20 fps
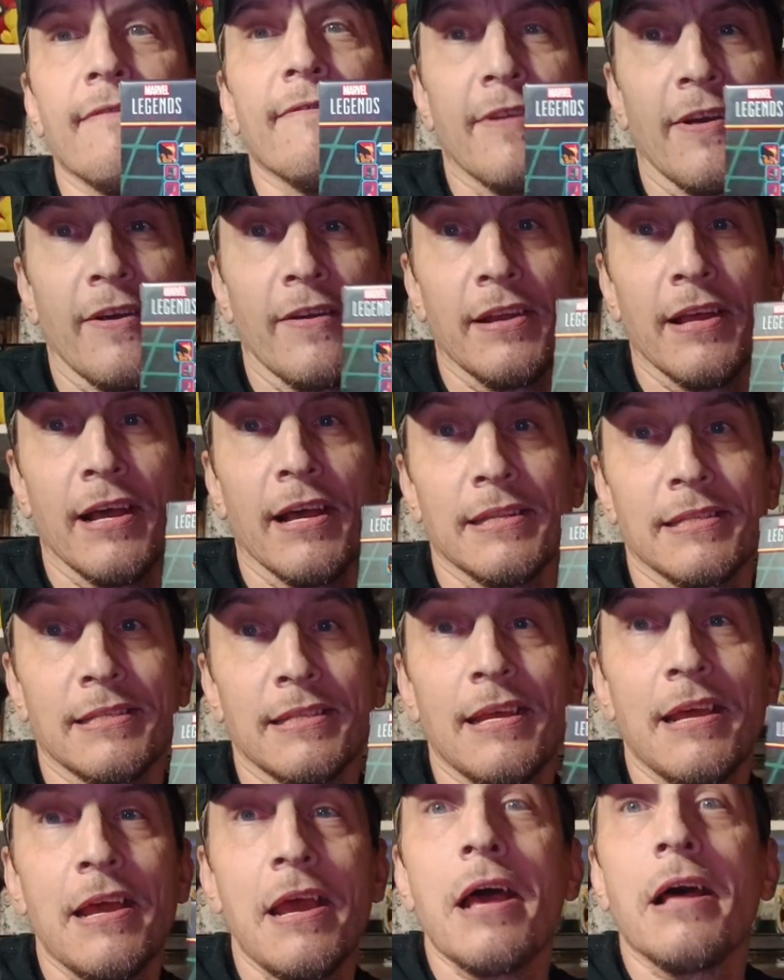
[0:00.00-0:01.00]
Very nice.
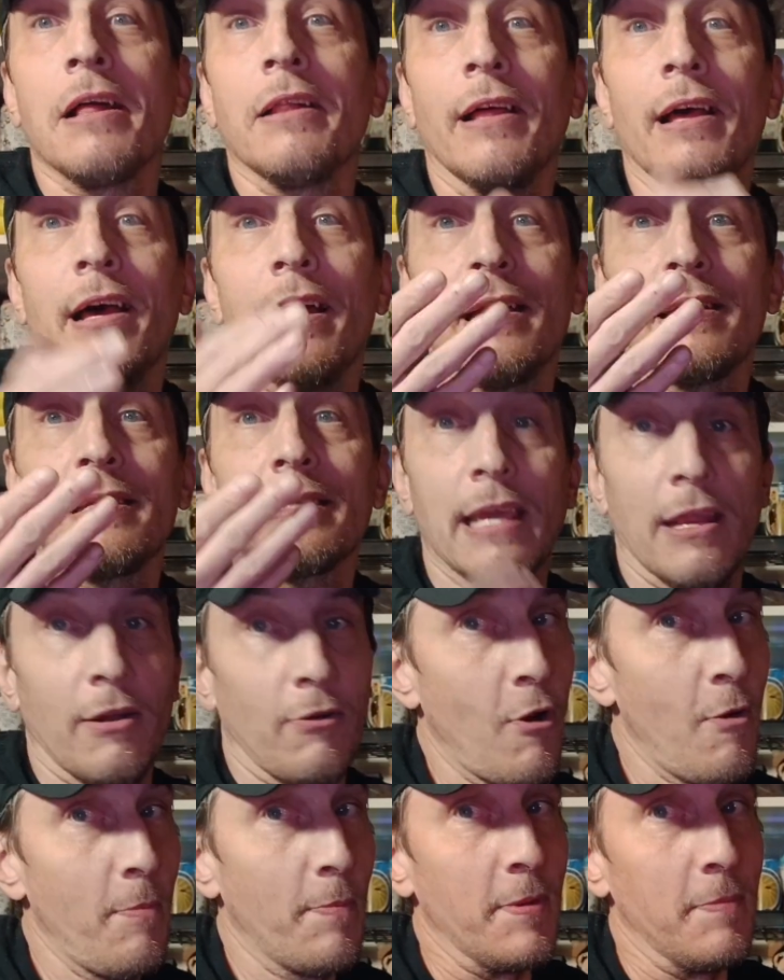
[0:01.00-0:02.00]
Let's get
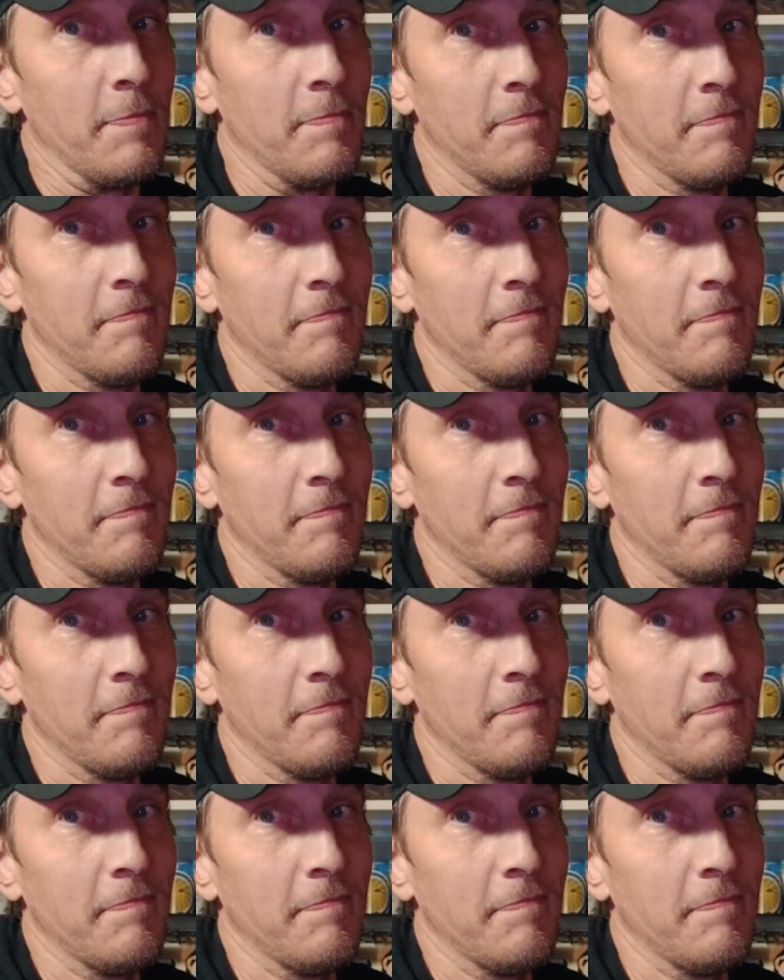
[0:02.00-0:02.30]
her open.